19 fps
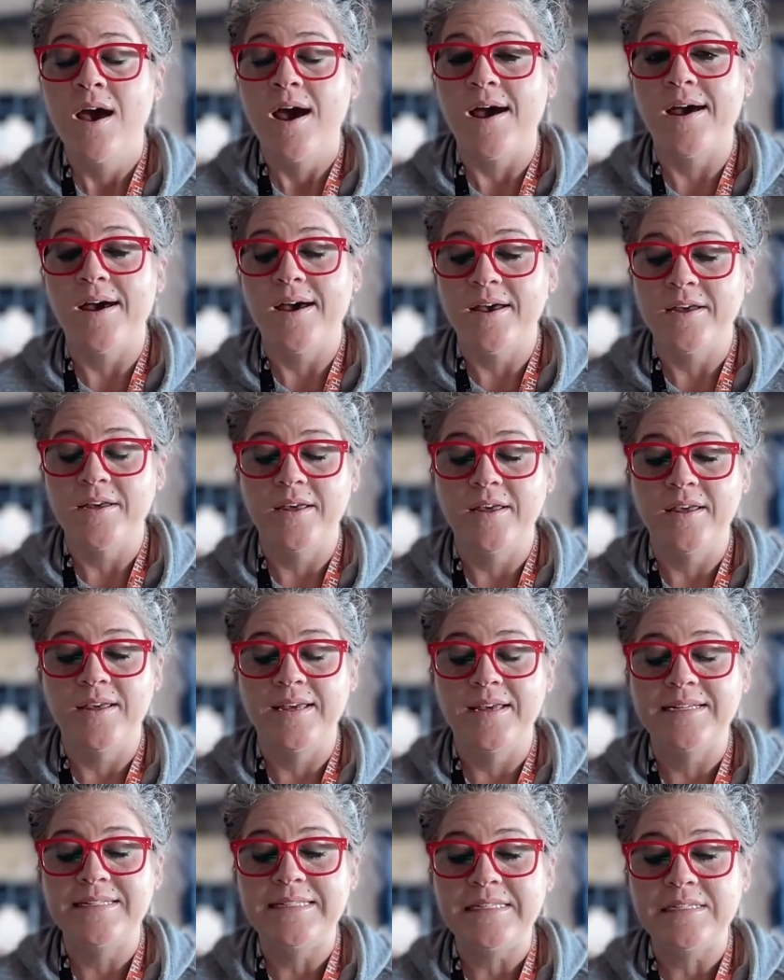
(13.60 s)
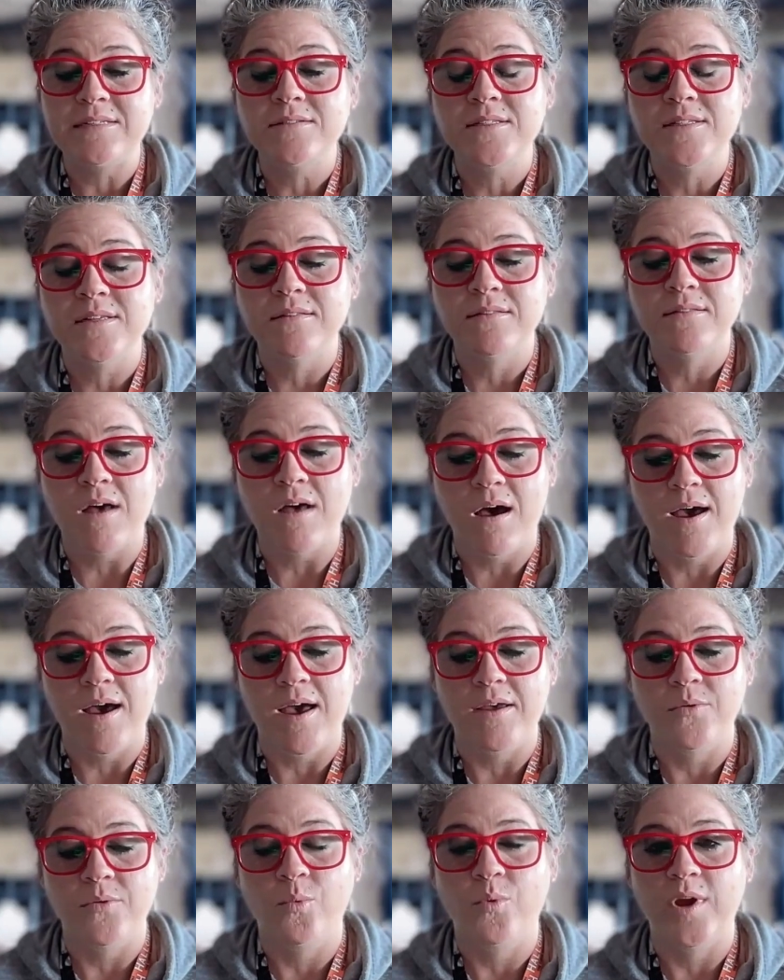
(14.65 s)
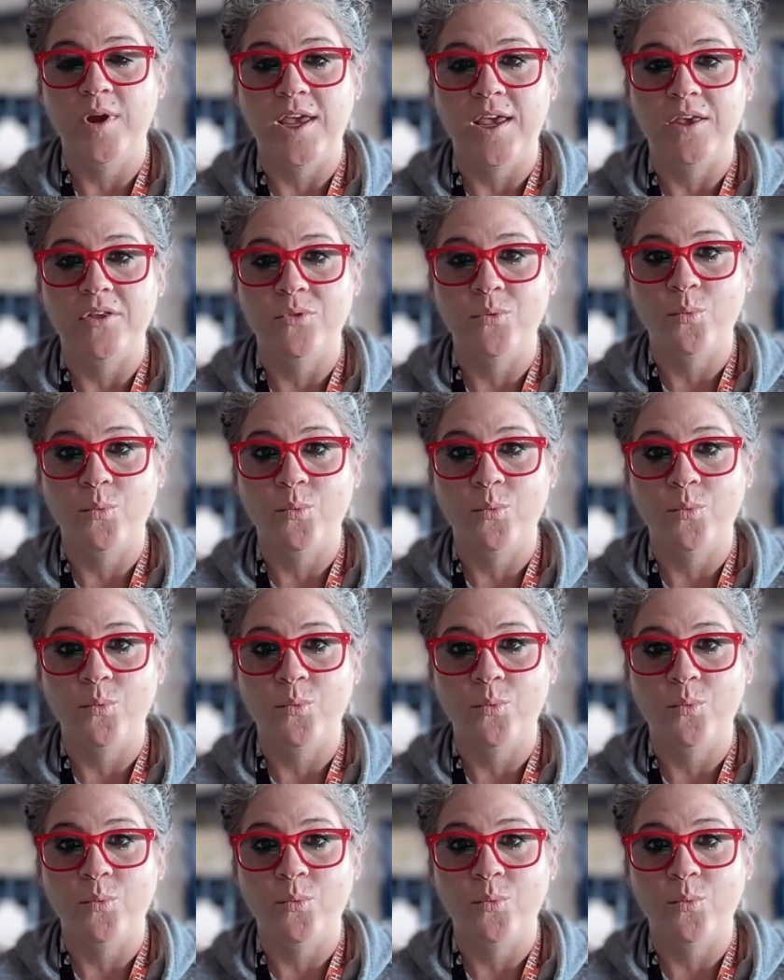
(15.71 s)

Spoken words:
It deals a lot with